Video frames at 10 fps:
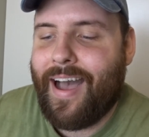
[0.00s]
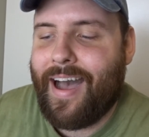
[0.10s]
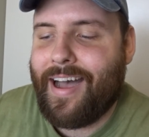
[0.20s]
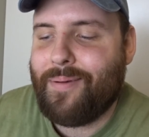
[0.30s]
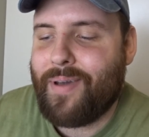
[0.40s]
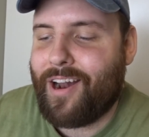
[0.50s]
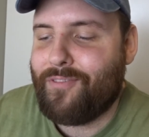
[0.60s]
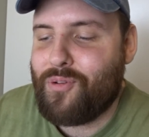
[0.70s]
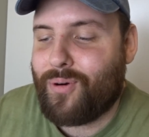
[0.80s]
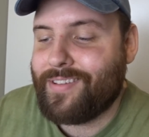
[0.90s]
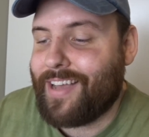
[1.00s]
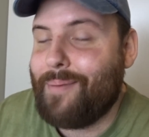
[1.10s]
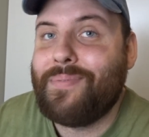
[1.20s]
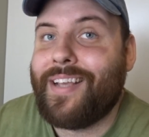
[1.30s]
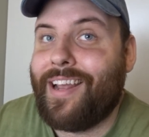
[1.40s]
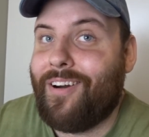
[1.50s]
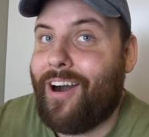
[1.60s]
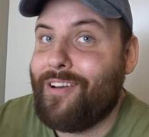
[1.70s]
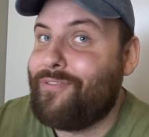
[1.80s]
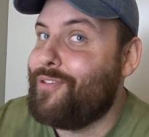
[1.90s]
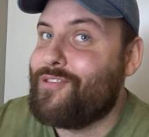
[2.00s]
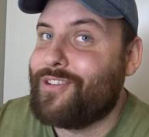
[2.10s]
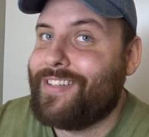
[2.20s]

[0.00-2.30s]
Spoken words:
And I'll of course update on future